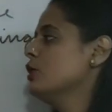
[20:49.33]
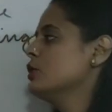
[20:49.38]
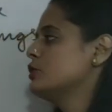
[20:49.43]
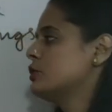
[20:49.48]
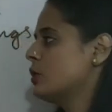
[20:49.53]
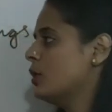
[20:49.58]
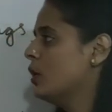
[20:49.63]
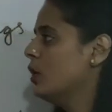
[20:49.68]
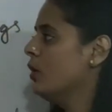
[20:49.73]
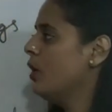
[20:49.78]

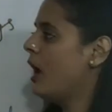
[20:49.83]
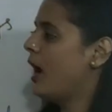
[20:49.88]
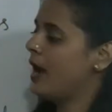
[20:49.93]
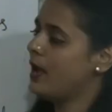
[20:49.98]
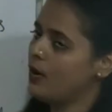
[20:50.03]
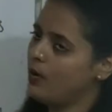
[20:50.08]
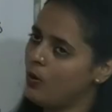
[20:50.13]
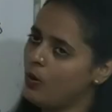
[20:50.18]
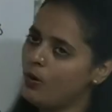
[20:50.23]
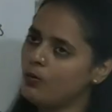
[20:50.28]
So
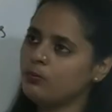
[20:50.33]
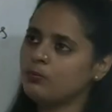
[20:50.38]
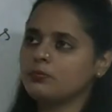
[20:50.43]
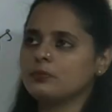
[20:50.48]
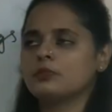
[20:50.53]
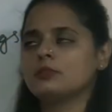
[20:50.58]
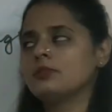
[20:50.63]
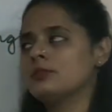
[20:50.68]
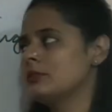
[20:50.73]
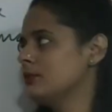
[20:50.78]
I hope
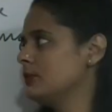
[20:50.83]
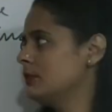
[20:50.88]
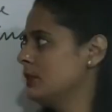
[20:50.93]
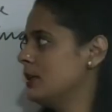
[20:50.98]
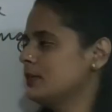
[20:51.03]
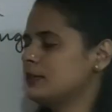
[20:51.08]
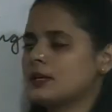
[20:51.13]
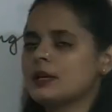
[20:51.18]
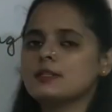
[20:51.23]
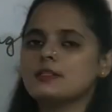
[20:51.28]

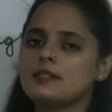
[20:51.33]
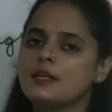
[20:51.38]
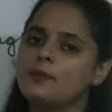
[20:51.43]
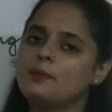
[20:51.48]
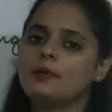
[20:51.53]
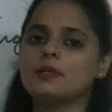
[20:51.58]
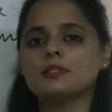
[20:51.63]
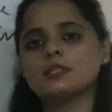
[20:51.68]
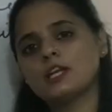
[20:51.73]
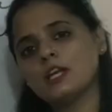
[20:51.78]
this
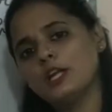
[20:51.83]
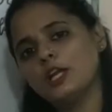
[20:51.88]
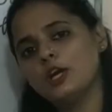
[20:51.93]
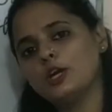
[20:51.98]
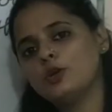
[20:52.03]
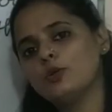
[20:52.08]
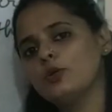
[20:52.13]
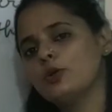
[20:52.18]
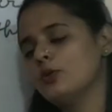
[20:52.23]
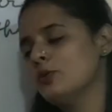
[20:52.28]
concept is
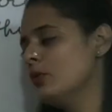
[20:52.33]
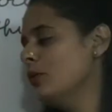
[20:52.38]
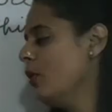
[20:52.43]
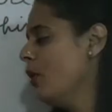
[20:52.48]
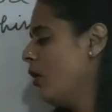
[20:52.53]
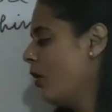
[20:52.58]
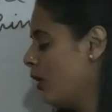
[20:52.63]
clear to you.